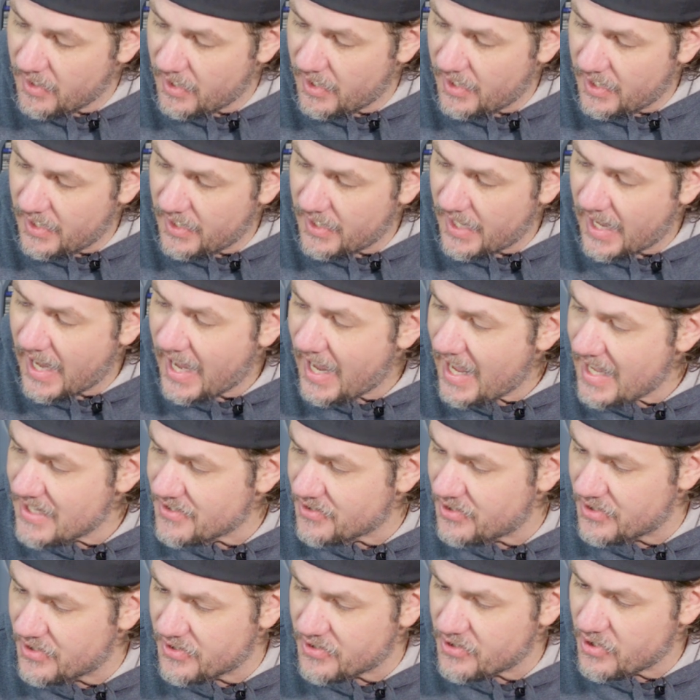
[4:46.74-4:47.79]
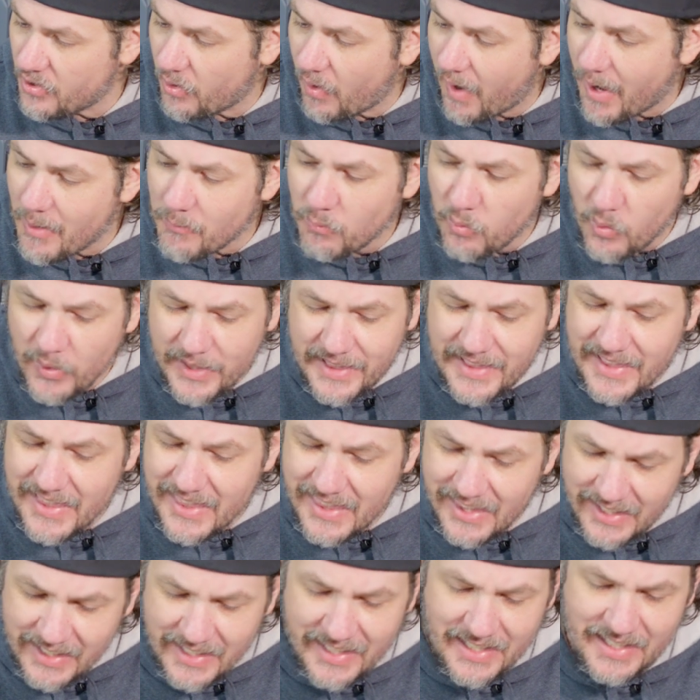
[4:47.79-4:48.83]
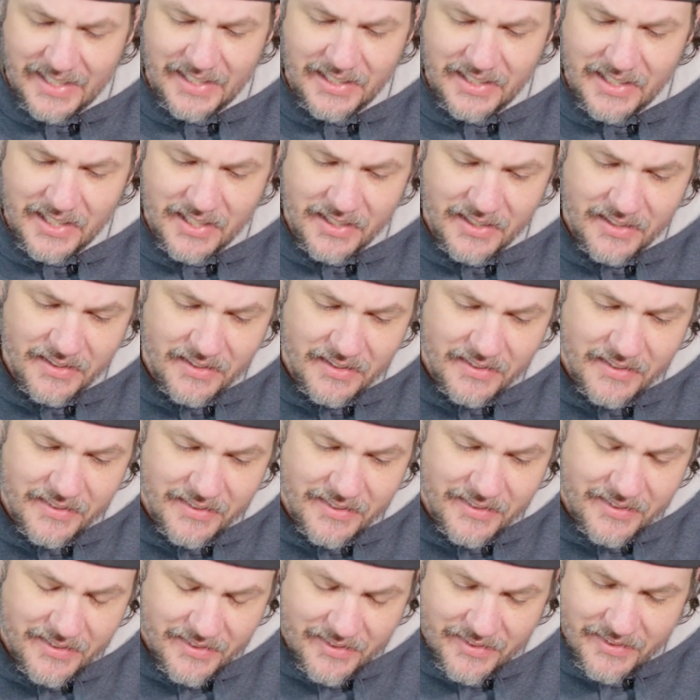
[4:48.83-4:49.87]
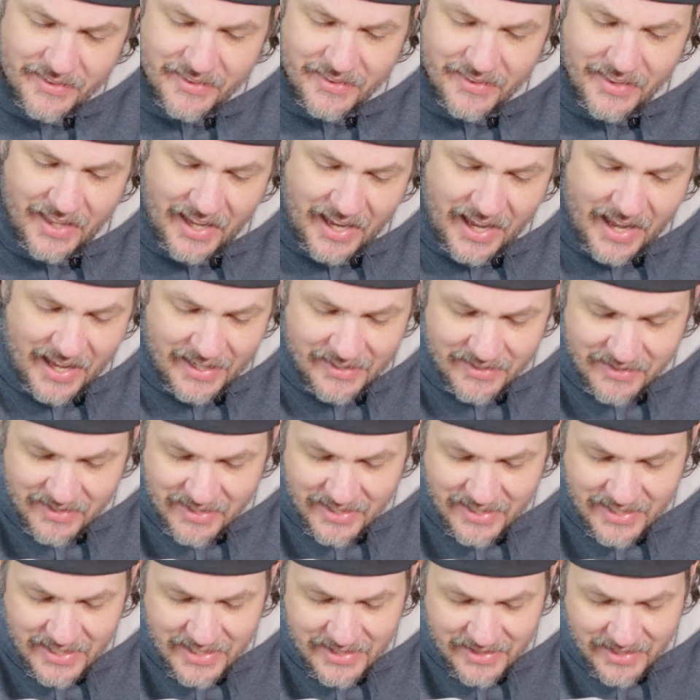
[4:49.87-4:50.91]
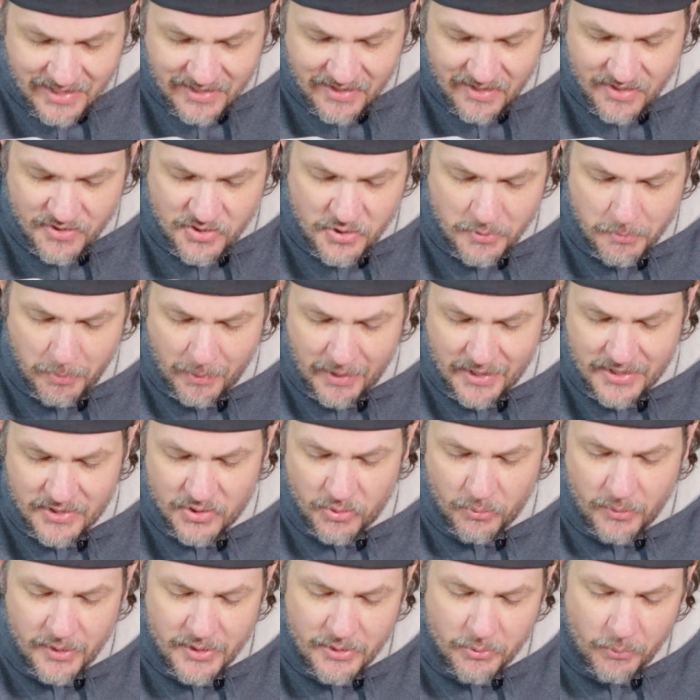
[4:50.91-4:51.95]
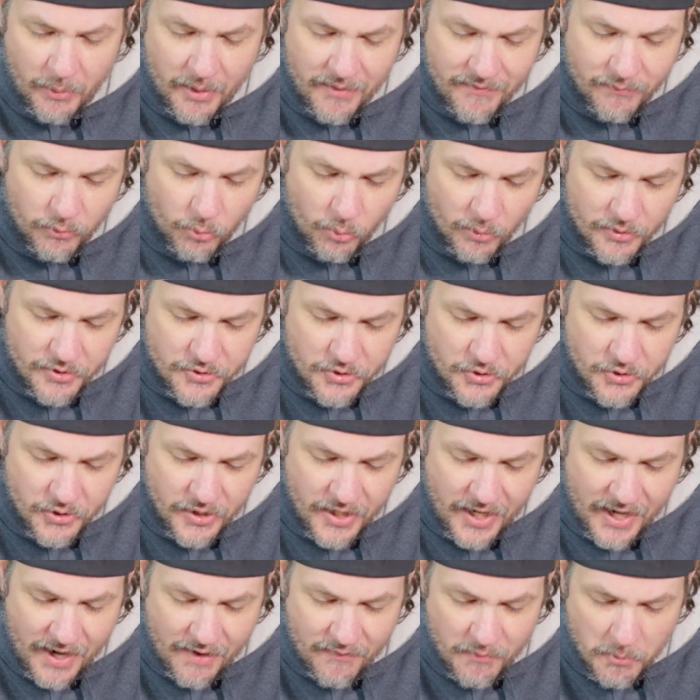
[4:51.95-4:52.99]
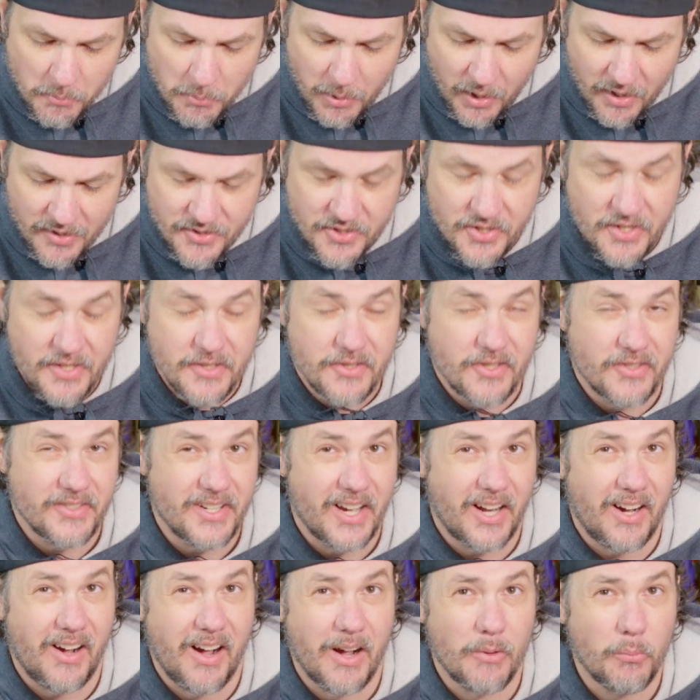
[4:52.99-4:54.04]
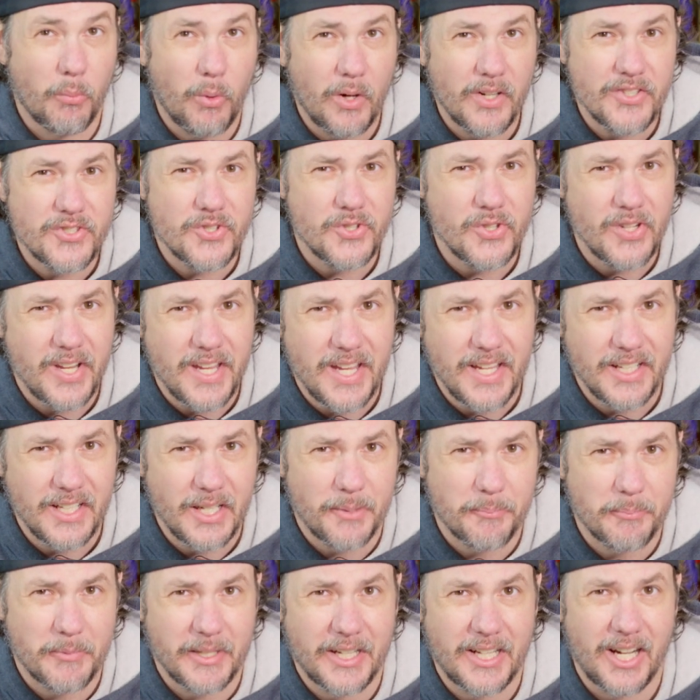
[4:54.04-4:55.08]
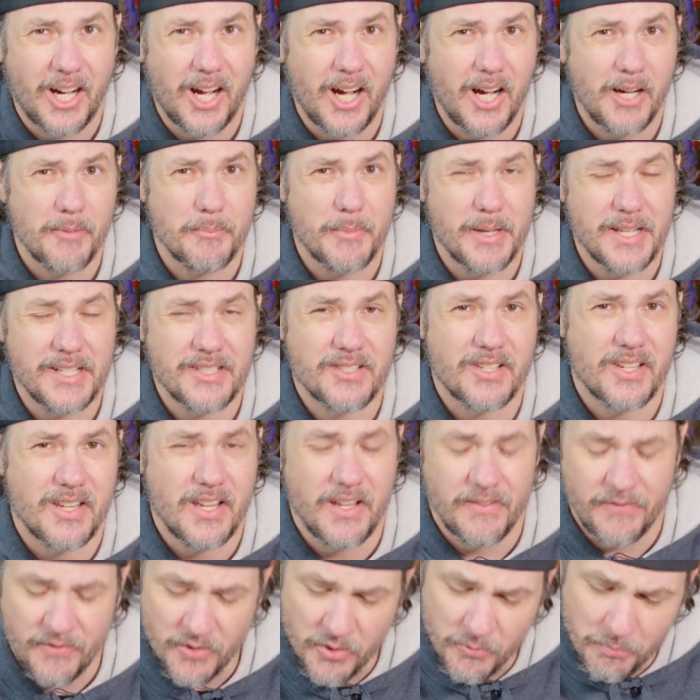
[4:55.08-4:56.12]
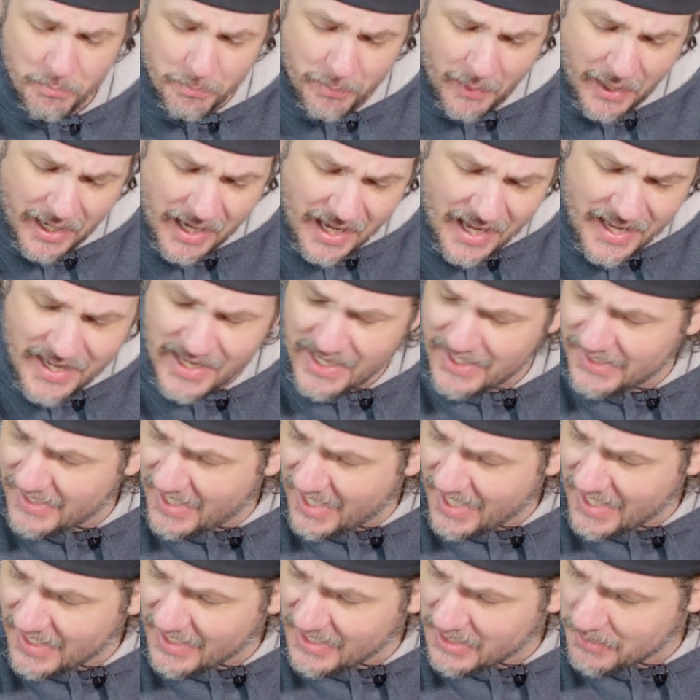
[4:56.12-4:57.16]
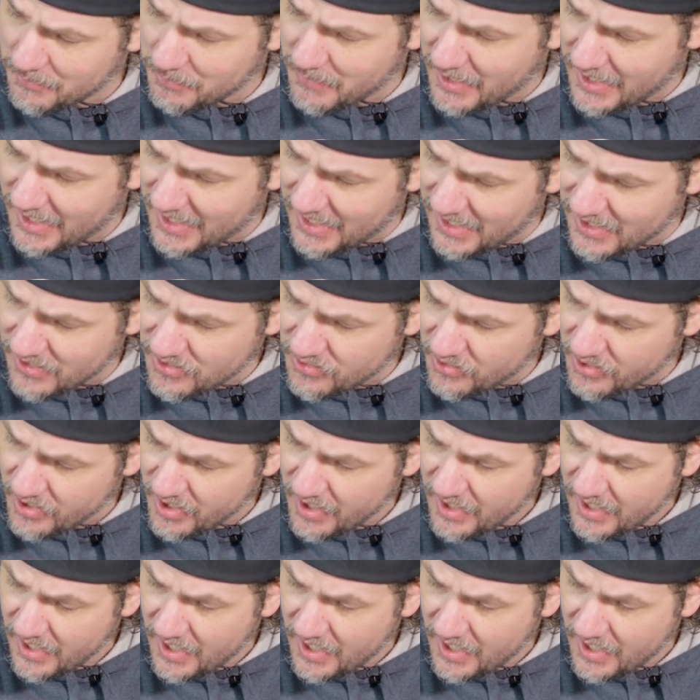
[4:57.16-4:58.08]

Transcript: has it. So I would think that anything that you buy in 2024 should have a Bosch sensor. Now, I want you to hit up the comments if you buy an AEM gauge